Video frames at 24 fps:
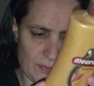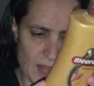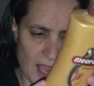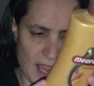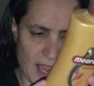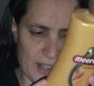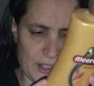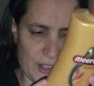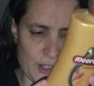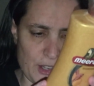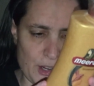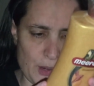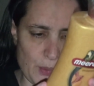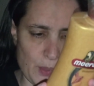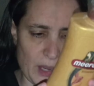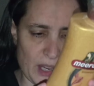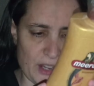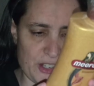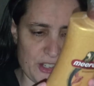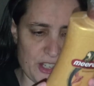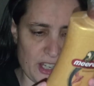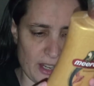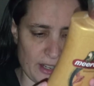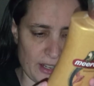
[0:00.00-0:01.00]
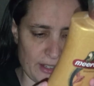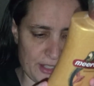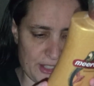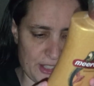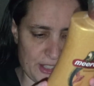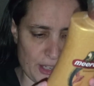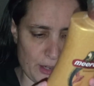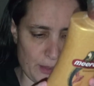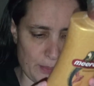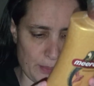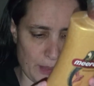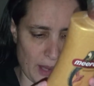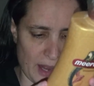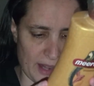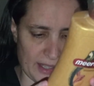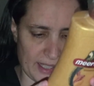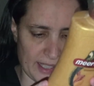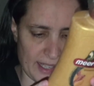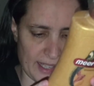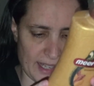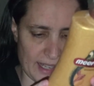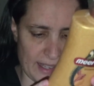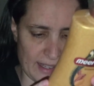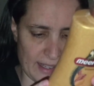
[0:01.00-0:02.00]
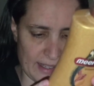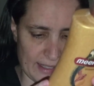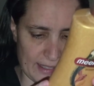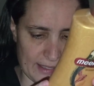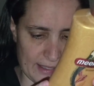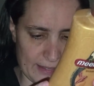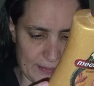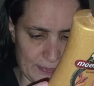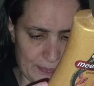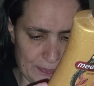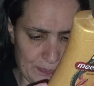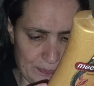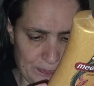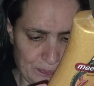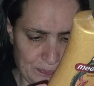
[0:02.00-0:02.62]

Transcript: I don't know where, Charles Toe brought it in.